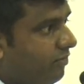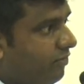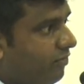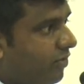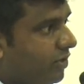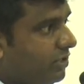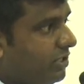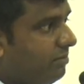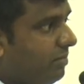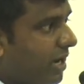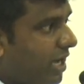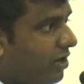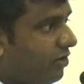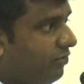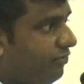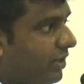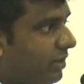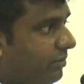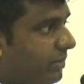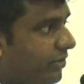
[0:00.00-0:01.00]
for the
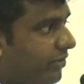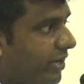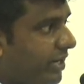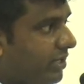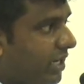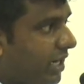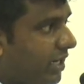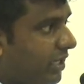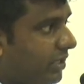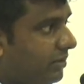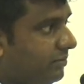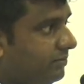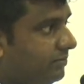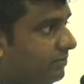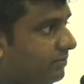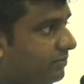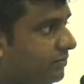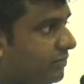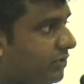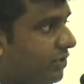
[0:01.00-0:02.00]
biofilm in red color,
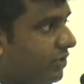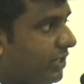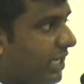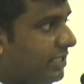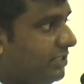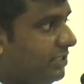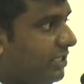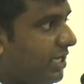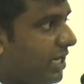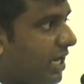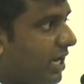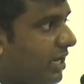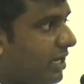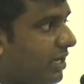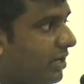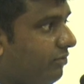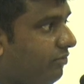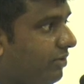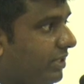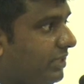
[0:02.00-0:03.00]
you can see
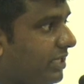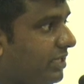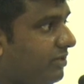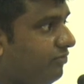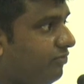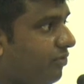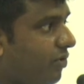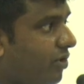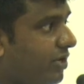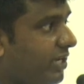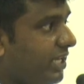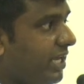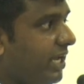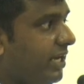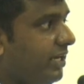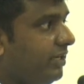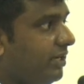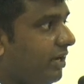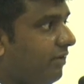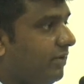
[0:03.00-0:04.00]
within
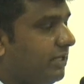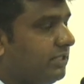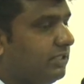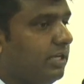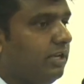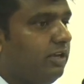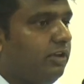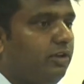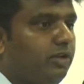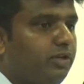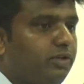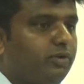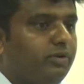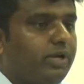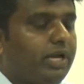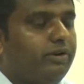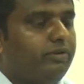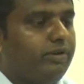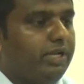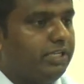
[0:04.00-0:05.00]
48 hours, you
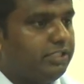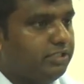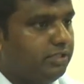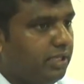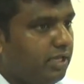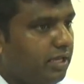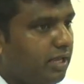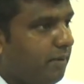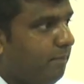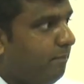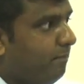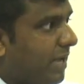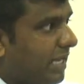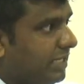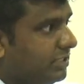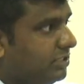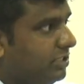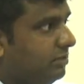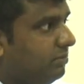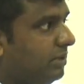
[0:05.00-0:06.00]
can reach the
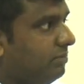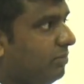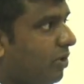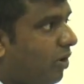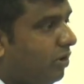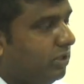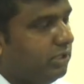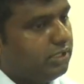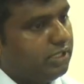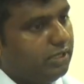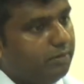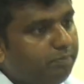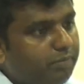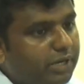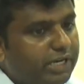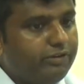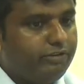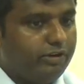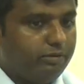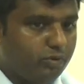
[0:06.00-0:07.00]
maximum or the
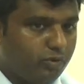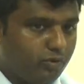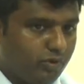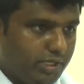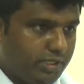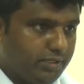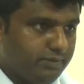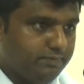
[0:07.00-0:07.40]
complete removal.